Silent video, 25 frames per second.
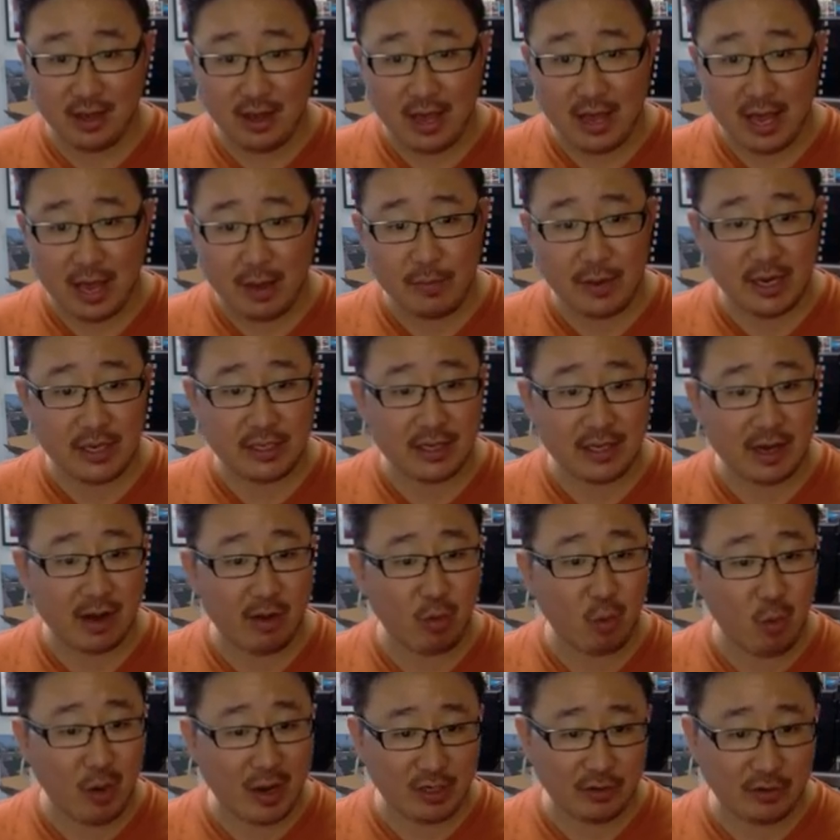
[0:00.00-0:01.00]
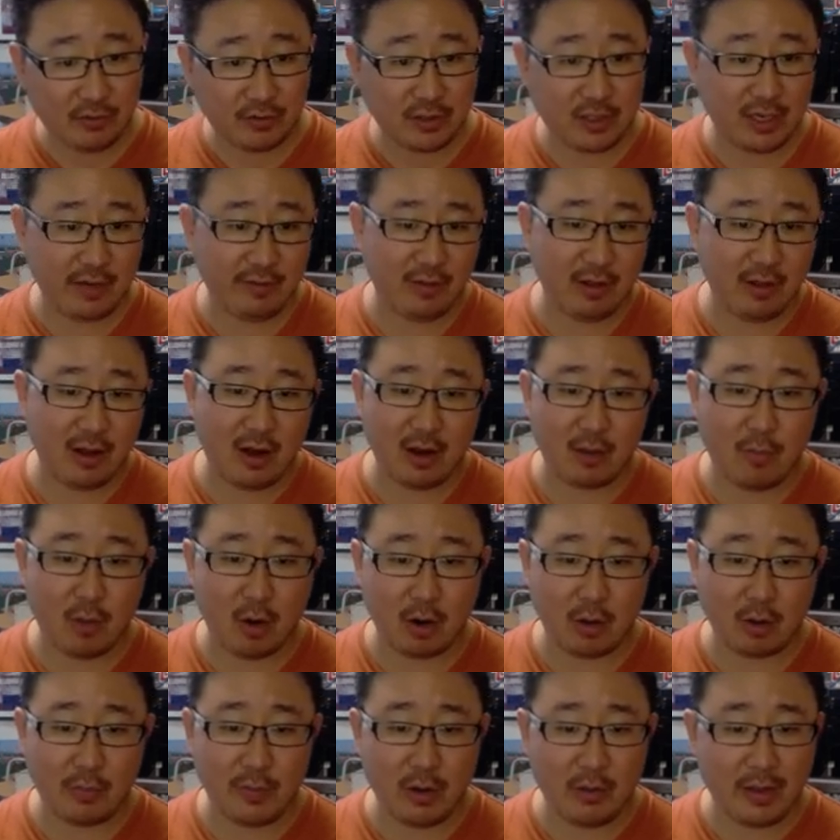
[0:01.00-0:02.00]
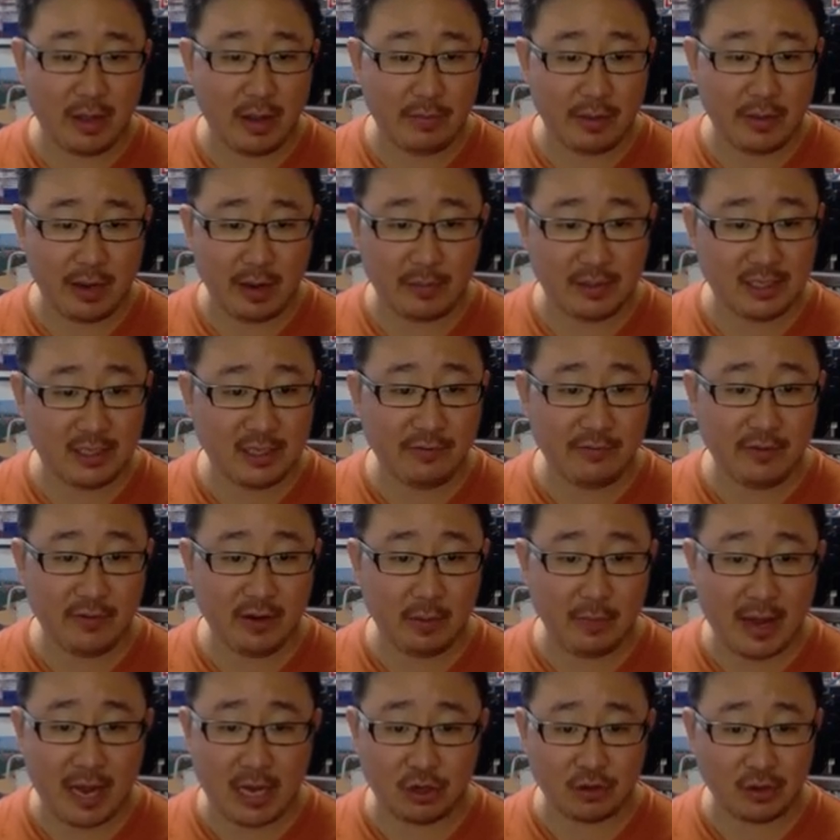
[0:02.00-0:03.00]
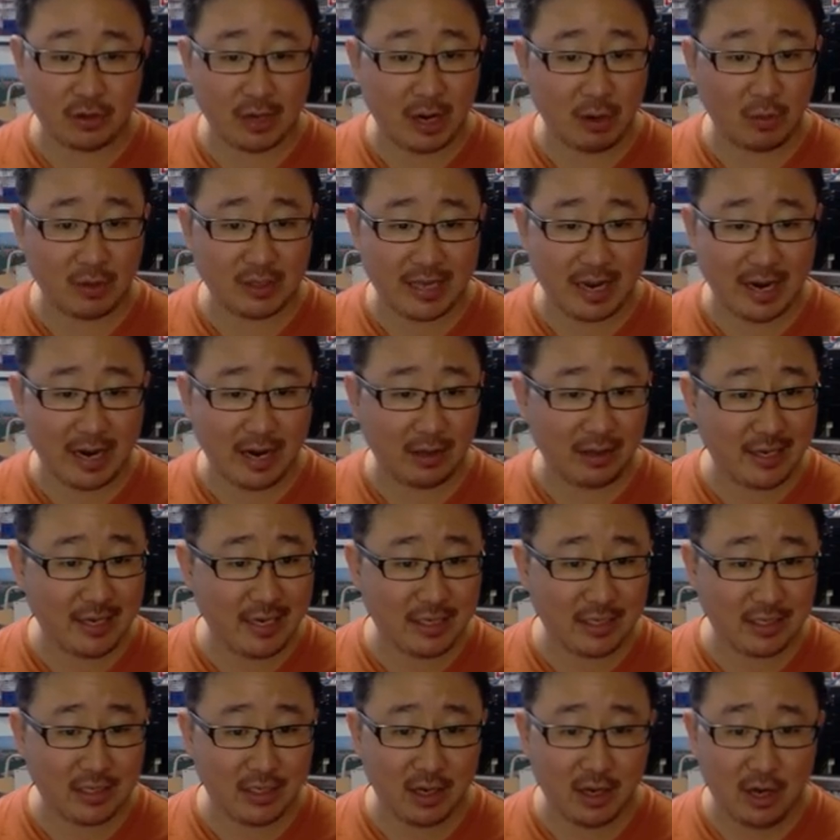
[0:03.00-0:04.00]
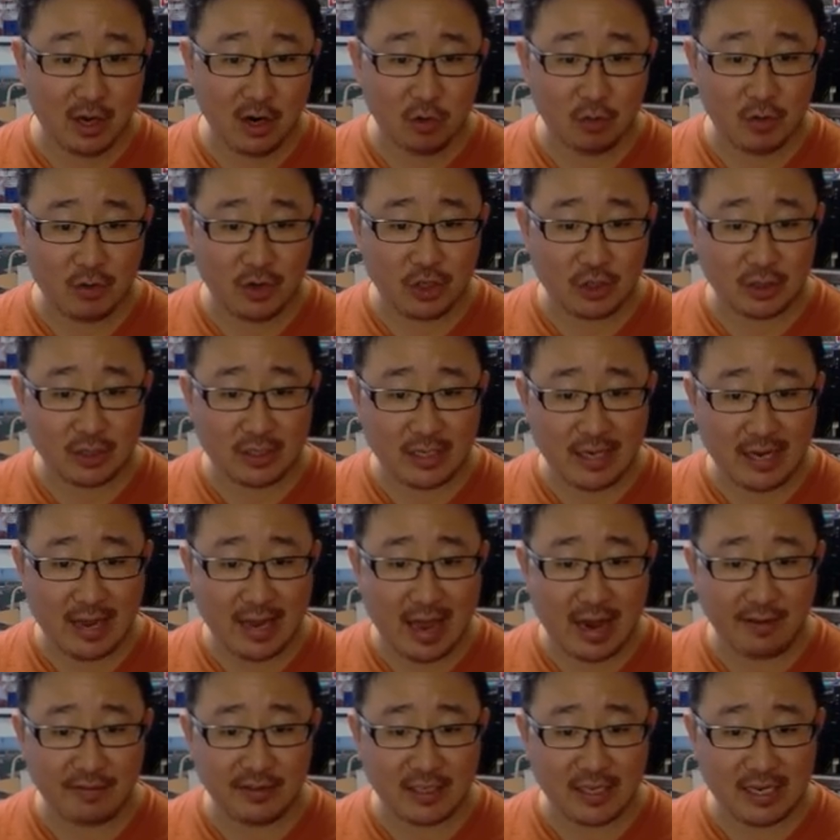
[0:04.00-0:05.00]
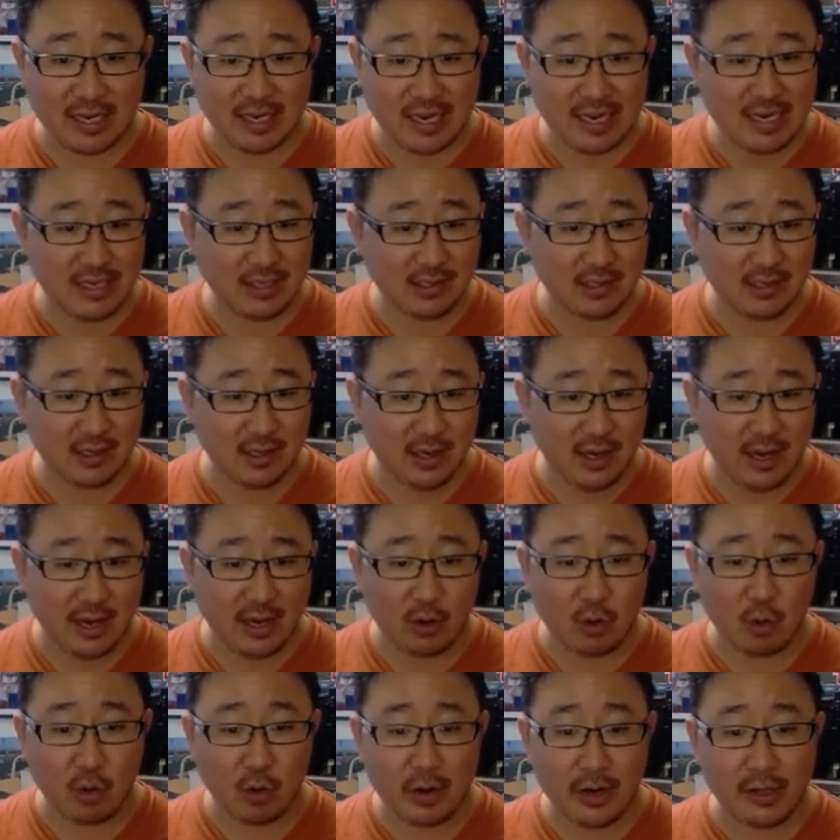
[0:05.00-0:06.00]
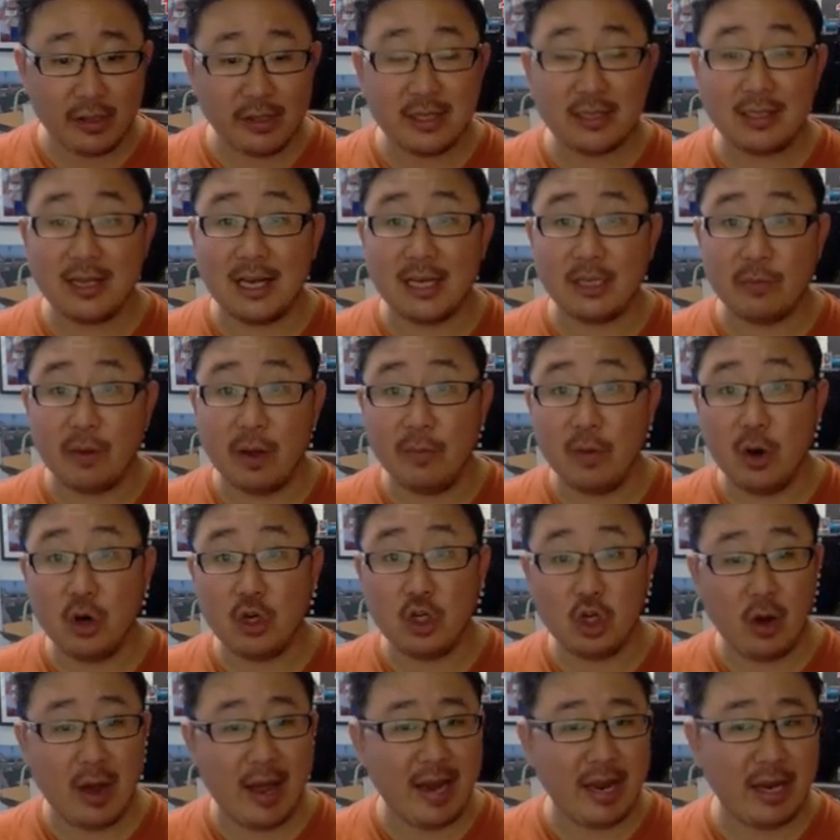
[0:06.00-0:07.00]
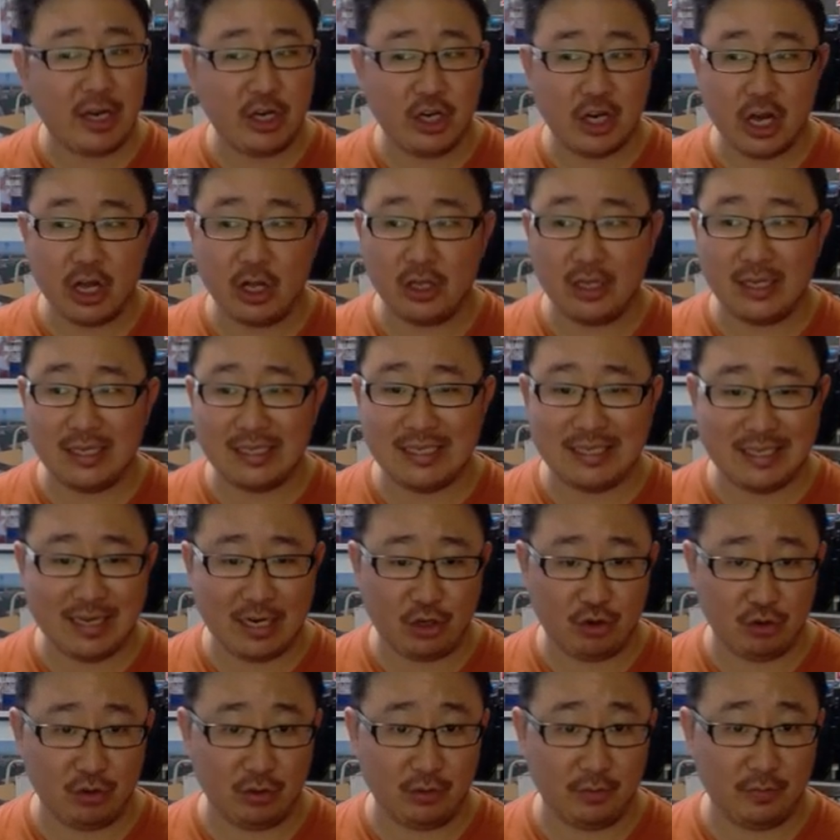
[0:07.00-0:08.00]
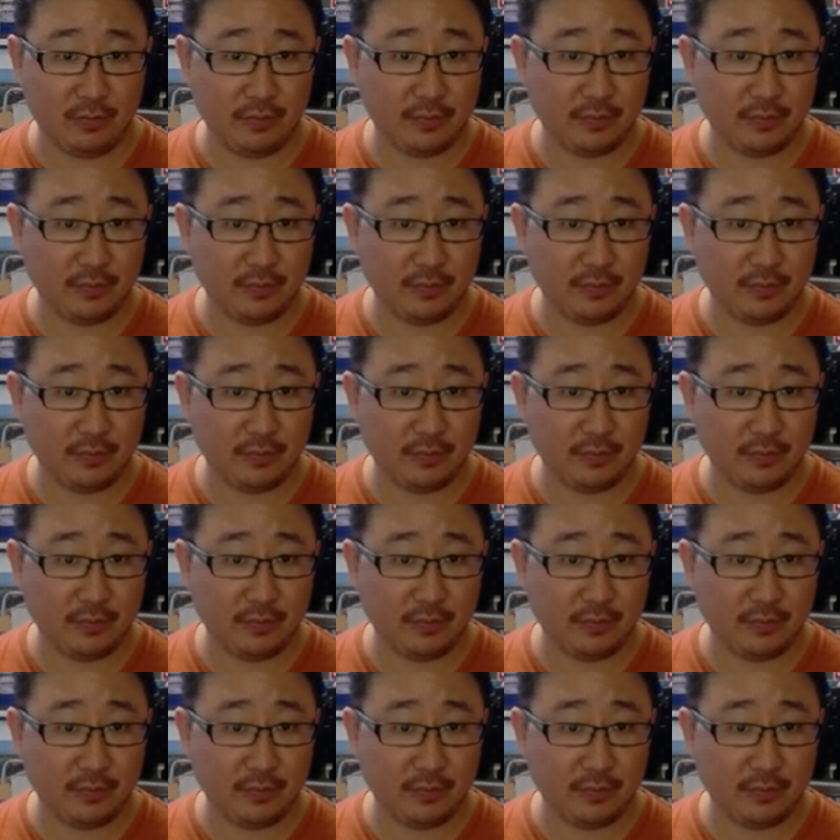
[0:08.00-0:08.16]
NBA Southwest for Steve Locke, Mark B with the NBA Pacific, Patrick Edwards NL East, Richard Z NFC East, and Cornelius Last Mojo NHL Central.